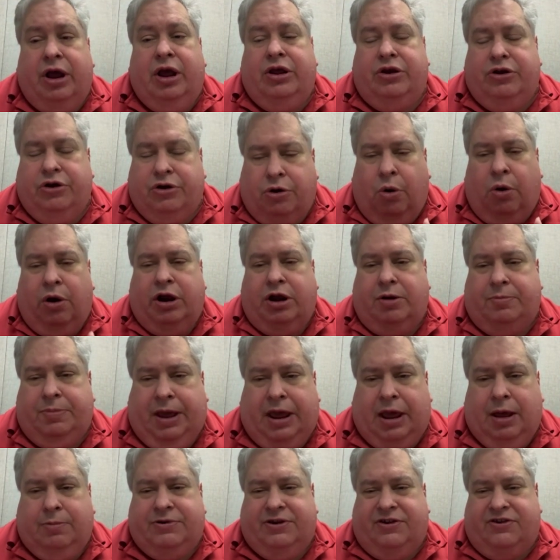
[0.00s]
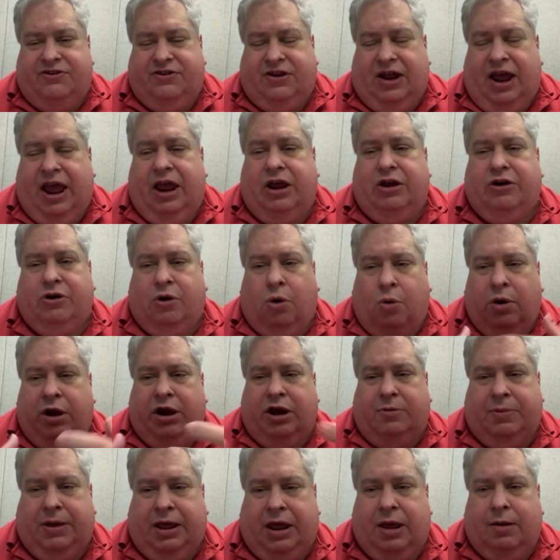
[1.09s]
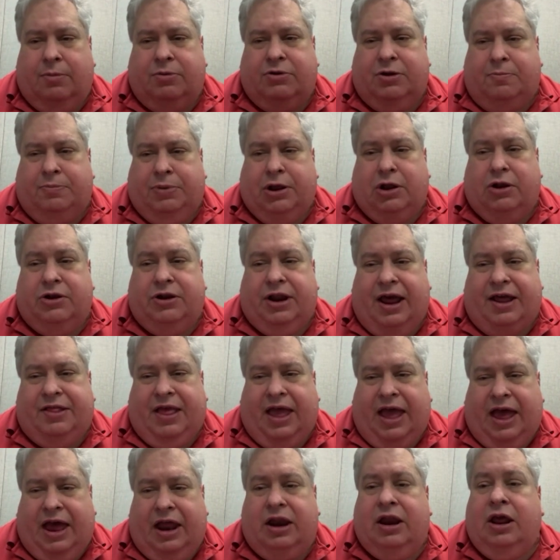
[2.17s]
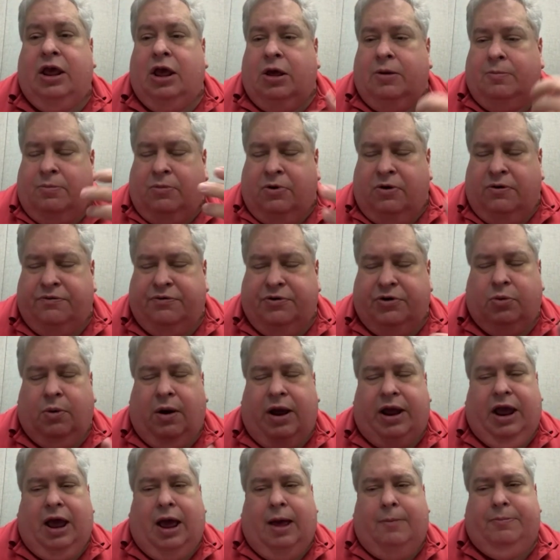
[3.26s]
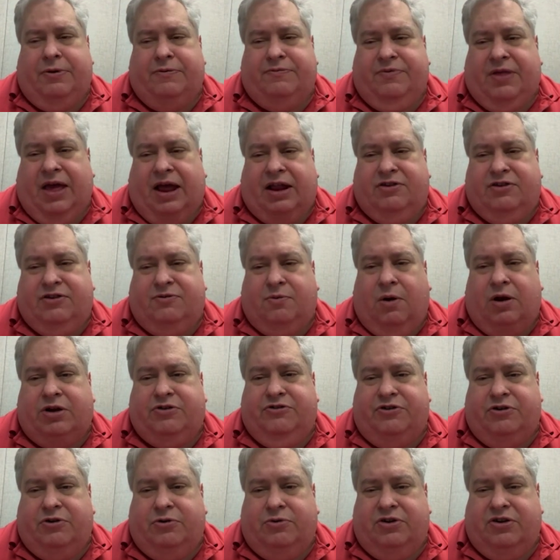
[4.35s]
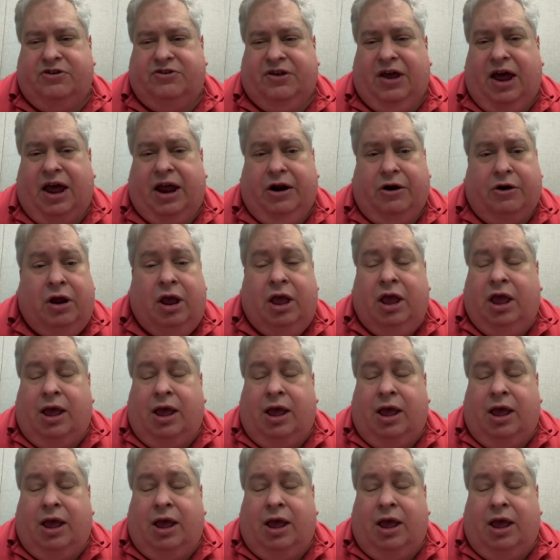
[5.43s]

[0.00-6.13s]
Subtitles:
You're going to be able to stay. You're going to be able to build on that, move your way up if that's what you desire.